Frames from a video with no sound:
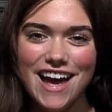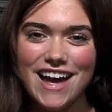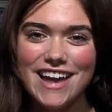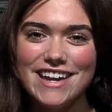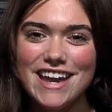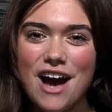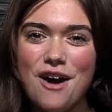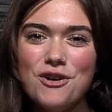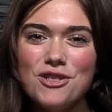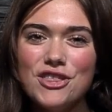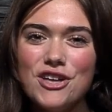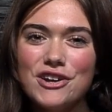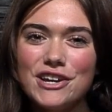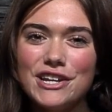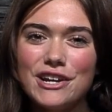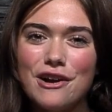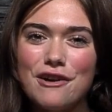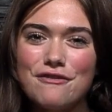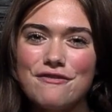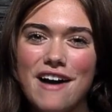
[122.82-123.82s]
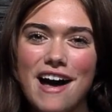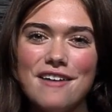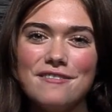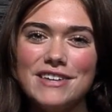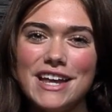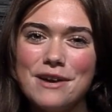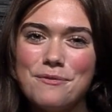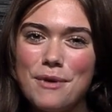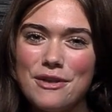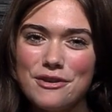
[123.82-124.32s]
Now look at our
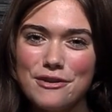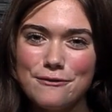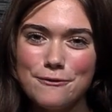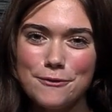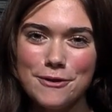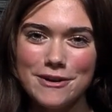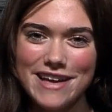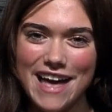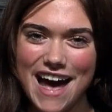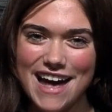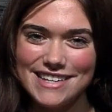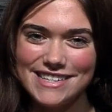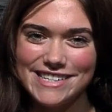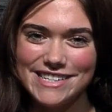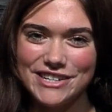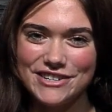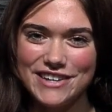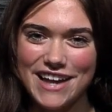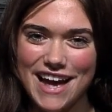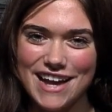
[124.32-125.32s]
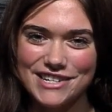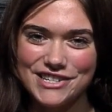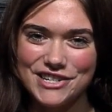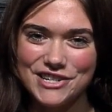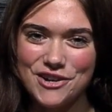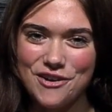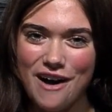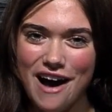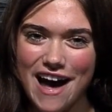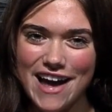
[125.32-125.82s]
five-day weather forecast here in
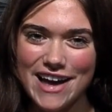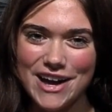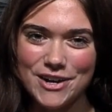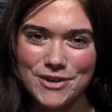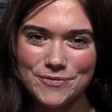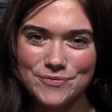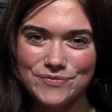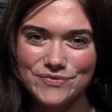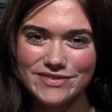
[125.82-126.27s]
Ashland, Ohio.